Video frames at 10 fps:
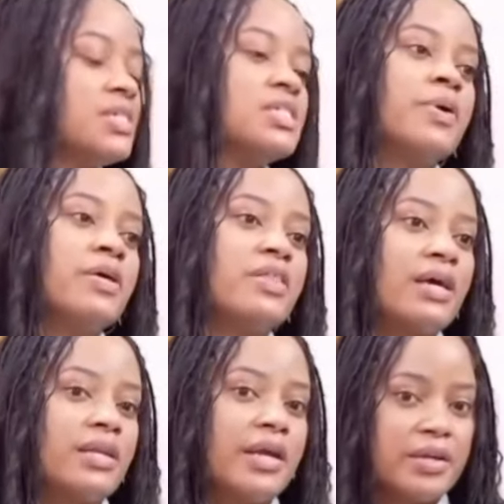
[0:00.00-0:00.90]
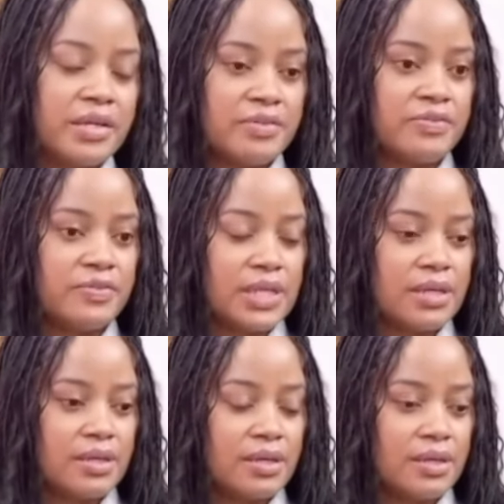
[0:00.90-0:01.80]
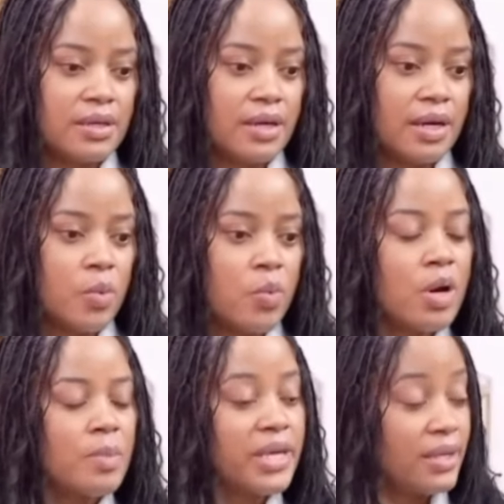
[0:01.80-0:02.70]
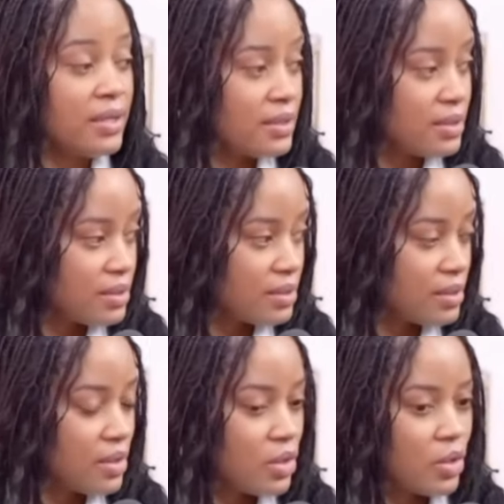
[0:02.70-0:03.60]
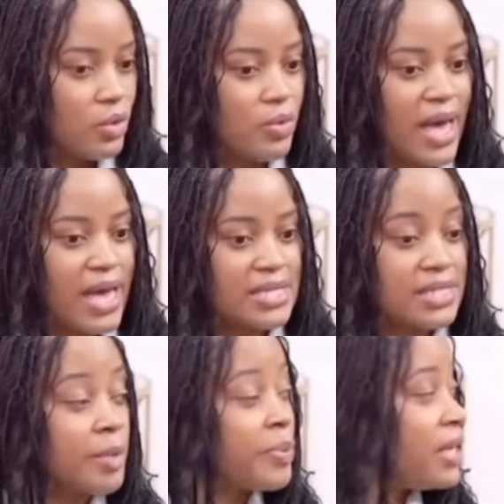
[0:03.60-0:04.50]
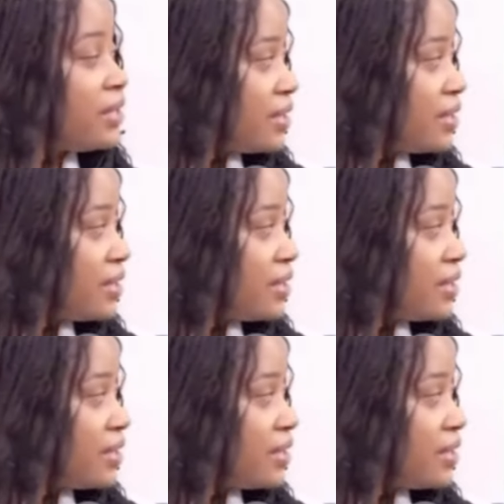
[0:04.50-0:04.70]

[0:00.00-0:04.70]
was about. Seemed personal. But aside from that,